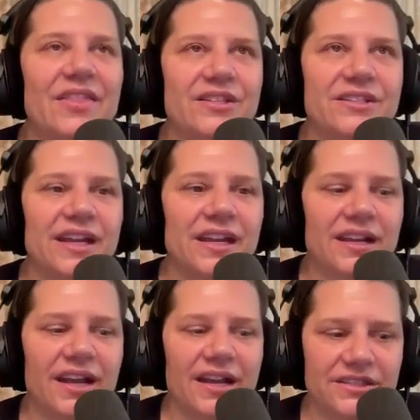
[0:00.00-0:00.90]
they
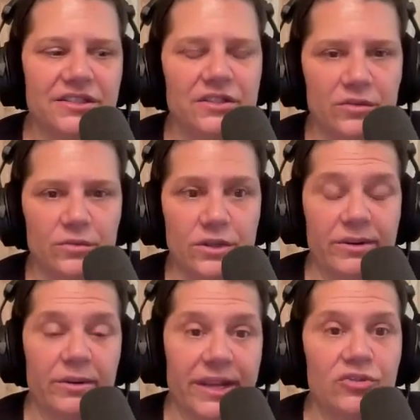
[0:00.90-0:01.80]
said, I said, what
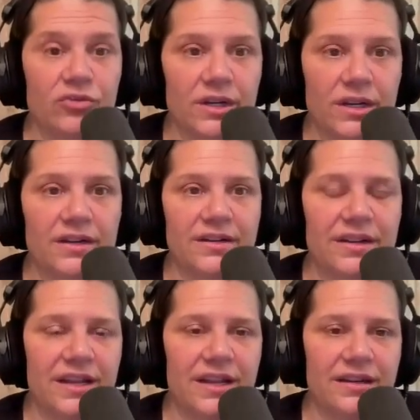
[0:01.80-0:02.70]
about
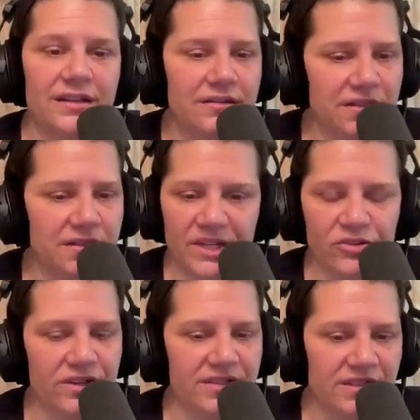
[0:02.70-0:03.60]
Patreon? And they said
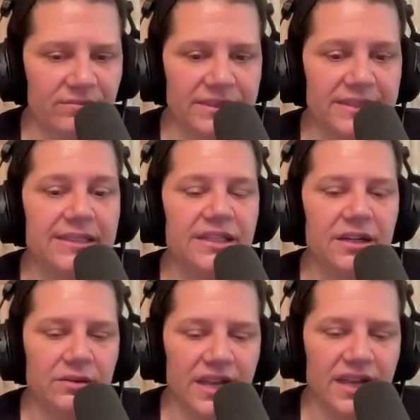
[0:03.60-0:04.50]
Patreon is
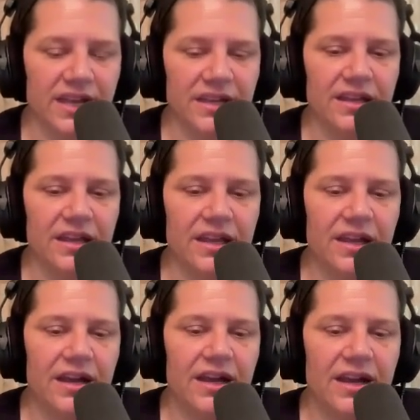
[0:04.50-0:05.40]
completely okay.
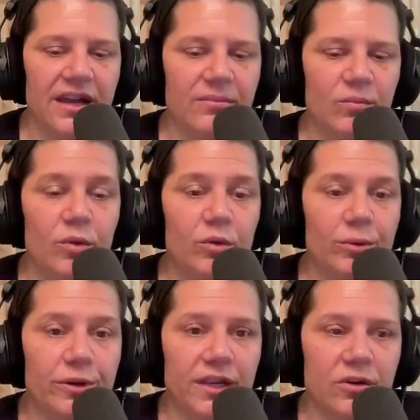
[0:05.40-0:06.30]
We will
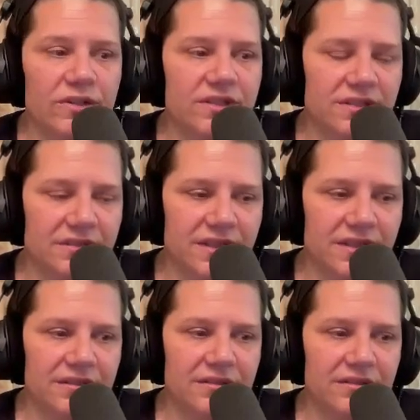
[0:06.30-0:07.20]
put a
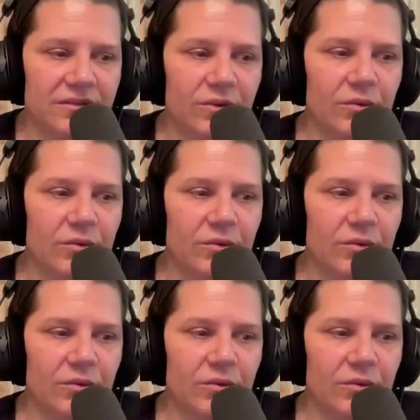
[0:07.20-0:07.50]
crystalline